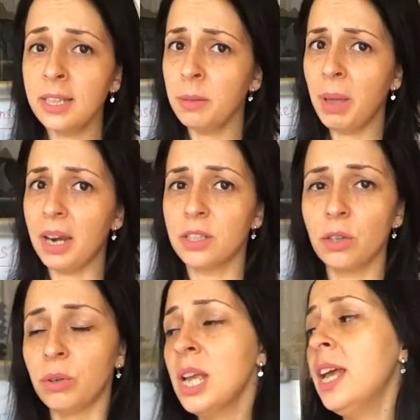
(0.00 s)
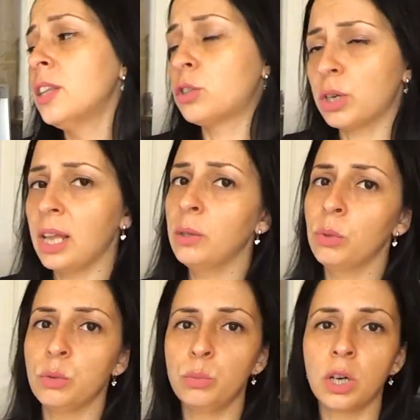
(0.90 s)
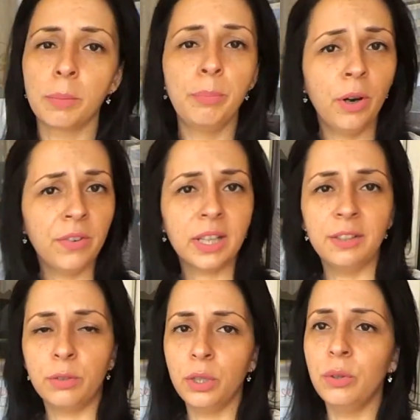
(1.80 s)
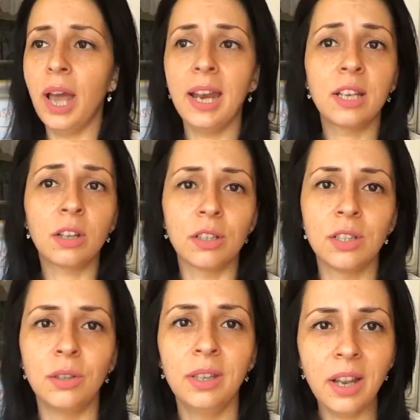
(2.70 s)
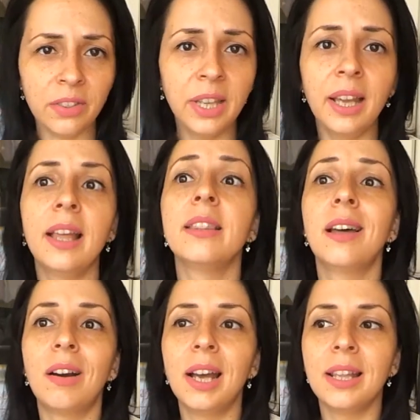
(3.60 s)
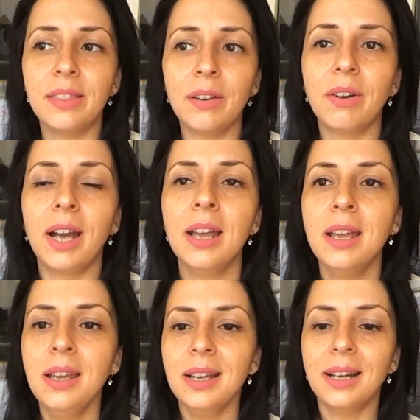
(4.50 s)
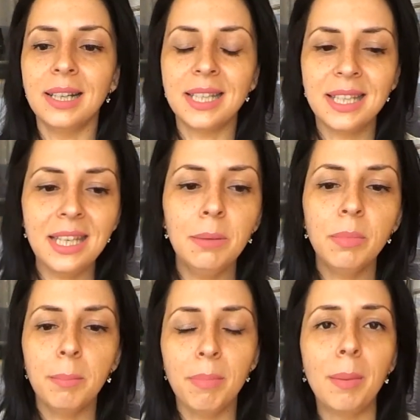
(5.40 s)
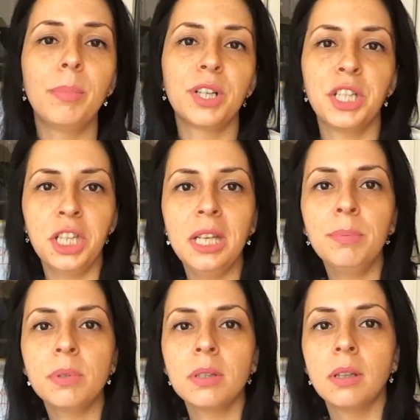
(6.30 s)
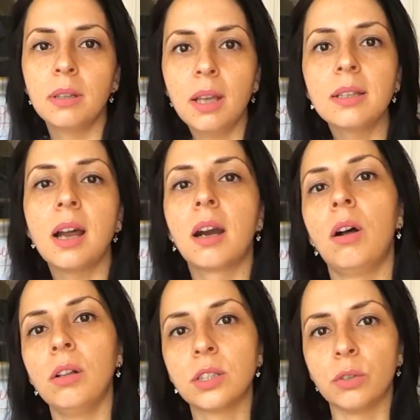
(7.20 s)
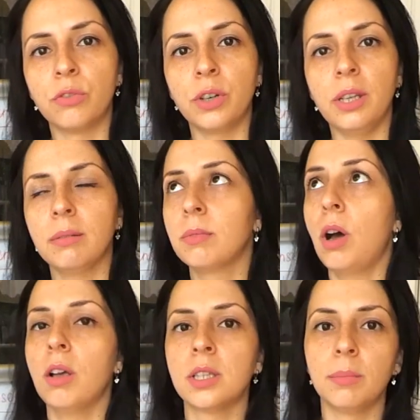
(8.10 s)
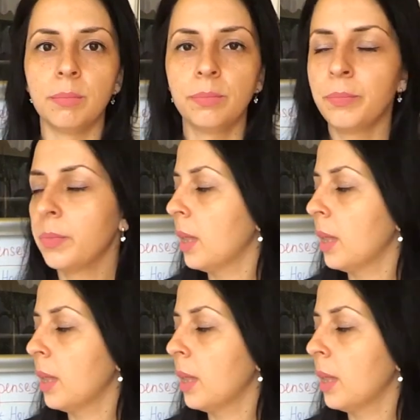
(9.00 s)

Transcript: It doesn't matter. So Trello would work perfectly for you, and it costs you nothing, and there are team memberships that are also free. Awesome.